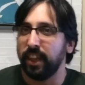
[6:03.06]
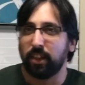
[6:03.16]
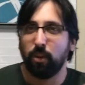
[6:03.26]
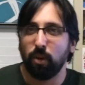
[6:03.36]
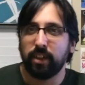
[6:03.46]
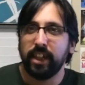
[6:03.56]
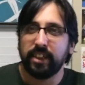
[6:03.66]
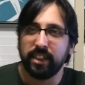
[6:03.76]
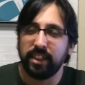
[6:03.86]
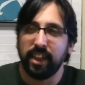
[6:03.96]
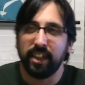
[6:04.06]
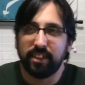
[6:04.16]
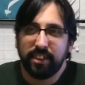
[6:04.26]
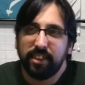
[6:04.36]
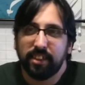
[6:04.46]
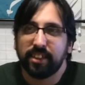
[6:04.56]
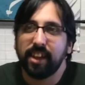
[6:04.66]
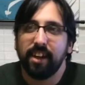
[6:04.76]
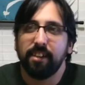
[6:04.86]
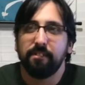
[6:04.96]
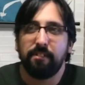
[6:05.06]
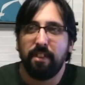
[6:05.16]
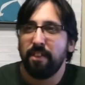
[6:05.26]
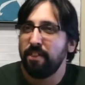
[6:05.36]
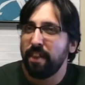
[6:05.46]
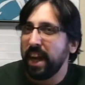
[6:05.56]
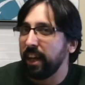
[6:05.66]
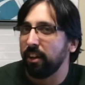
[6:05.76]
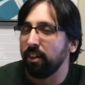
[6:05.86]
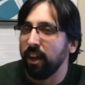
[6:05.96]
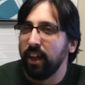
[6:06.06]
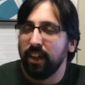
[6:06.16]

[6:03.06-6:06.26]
not quirky. She's not. She's just kind of there.